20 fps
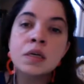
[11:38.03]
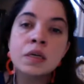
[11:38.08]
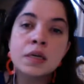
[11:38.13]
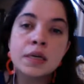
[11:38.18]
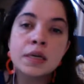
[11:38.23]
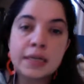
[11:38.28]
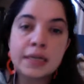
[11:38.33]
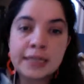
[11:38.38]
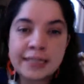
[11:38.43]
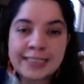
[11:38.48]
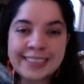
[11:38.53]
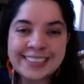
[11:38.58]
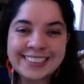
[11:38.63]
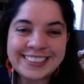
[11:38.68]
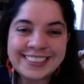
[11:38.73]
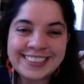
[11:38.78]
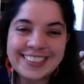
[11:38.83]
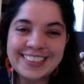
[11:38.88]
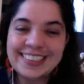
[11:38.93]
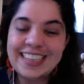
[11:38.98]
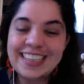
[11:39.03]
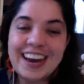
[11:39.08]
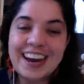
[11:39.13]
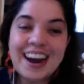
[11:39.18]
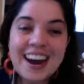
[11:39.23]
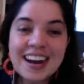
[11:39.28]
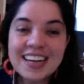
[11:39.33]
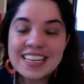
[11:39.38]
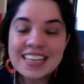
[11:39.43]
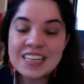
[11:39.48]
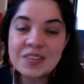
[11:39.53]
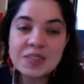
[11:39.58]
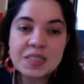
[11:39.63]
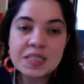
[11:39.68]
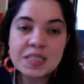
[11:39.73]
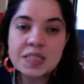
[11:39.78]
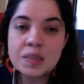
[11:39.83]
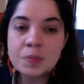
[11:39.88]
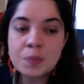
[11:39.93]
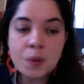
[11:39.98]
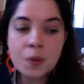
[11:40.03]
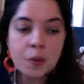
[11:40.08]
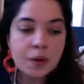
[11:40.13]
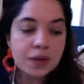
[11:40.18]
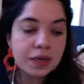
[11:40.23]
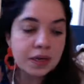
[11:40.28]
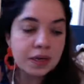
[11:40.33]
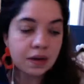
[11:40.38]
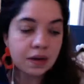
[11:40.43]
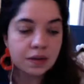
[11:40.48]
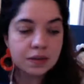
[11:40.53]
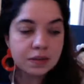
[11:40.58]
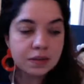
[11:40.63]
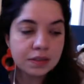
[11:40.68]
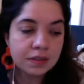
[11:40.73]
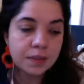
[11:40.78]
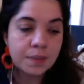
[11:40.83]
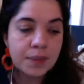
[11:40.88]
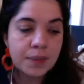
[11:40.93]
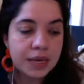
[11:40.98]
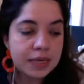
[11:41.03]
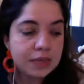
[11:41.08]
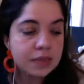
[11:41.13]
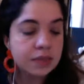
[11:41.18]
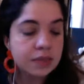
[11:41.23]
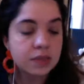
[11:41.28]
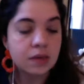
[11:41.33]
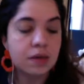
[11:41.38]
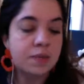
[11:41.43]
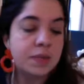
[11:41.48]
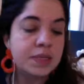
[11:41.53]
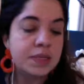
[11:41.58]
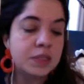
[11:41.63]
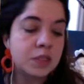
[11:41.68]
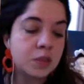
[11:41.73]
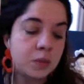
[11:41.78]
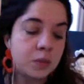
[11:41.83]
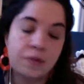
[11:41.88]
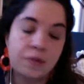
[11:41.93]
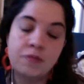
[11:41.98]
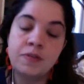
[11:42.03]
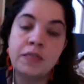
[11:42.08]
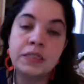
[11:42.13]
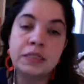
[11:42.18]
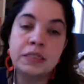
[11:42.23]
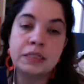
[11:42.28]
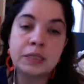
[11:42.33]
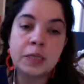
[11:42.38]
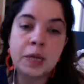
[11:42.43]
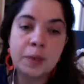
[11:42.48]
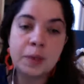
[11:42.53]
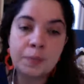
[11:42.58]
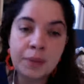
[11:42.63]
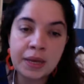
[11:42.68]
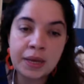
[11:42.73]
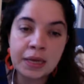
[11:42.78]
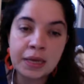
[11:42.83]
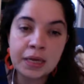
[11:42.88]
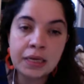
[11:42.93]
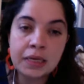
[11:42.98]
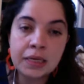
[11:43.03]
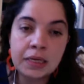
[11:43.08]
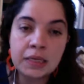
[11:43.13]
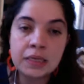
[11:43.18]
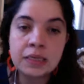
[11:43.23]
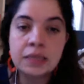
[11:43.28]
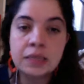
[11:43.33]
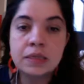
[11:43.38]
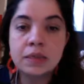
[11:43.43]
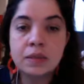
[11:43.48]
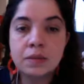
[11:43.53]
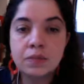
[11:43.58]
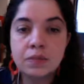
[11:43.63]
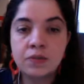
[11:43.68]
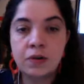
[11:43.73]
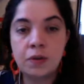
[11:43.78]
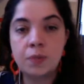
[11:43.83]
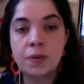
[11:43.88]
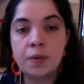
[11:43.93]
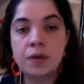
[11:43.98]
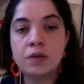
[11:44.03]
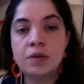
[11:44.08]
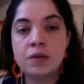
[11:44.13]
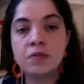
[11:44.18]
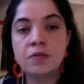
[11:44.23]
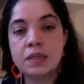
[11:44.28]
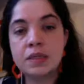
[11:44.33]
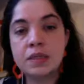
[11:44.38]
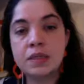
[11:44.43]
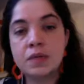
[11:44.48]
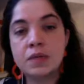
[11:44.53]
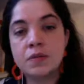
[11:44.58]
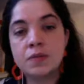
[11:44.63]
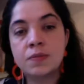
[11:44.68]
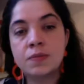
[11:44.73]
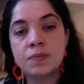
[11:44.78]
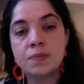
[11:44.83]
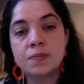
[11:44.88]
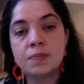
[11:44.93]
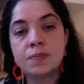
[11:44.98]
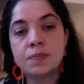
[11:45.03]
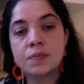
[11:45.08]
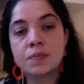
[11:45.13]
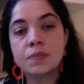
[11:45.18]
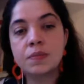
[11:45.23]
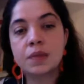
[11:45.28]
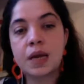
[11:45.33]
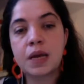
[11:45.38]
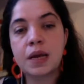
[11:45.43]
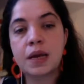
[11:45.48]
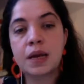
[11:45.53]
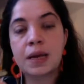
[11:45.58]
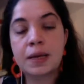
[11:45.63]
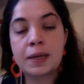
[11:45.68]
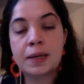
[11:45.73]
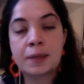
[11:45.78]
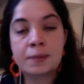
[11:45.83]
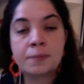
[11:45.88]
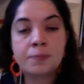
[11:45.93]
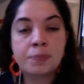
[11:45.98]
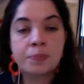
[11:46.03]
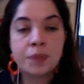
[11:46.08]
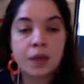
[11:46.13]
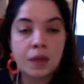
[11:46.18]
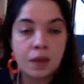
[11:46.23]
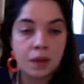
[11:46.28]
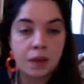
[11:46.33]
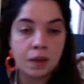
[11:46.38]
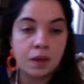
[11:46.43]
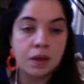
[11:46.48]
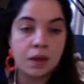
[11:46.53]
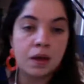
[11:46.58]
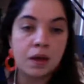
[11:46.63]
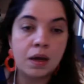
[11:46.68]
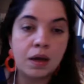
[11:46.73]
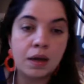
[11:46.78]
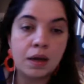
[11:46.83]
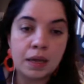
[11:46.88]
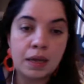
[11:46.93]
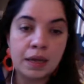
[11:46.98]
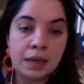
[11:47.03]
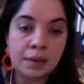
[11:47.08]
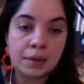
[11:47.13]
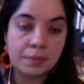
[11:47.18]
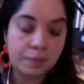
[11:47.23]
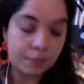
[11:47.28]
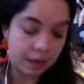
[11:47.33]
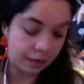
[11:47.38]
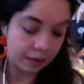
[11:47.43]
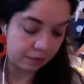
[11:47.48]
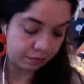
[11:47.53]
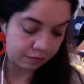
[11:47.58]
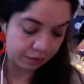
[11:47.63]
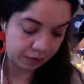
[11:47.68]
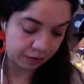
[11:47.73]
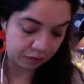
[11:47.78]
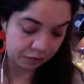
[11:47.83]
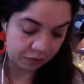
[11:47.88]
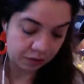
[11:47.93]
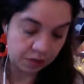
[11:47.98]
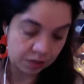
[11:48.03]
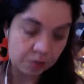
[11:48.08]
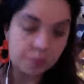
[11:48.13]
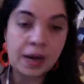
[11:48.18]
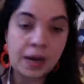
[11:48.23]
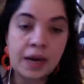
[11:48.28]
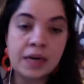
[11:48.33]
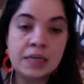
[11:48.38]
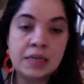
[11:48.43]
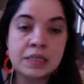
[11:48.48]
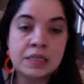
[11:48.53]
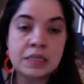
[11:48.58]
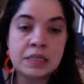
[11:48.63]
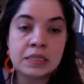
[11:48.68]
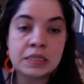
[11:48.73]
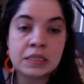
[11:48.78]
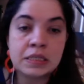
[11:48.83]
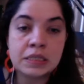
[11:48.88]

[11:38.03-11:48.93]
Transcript: And then I say, there's this book, and it's amazing, it's going to be super fun. And then I made it, and I'm very proud of myself. Kind of like it. And my favorite part is,